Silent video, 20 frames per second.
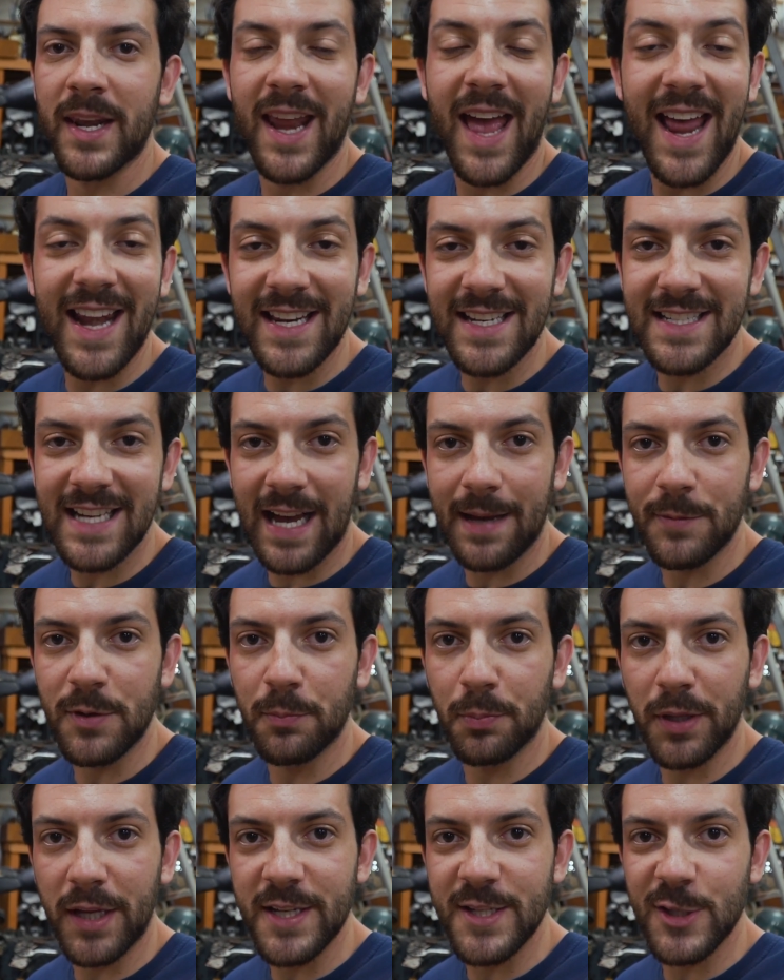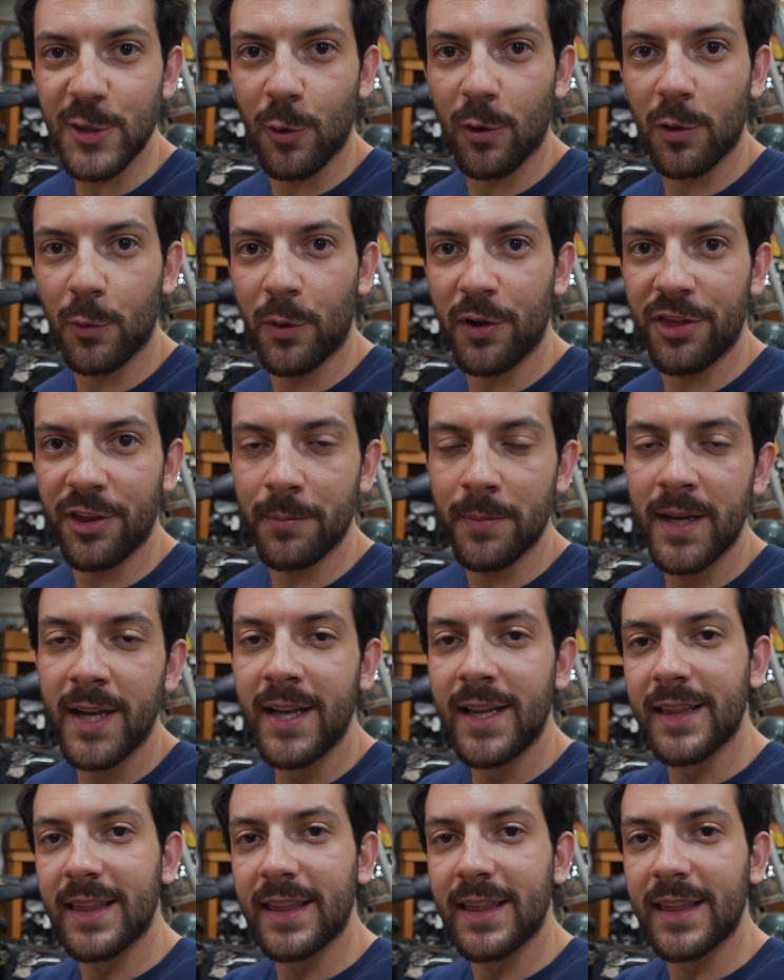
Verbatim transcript: And anytime you place an order with them,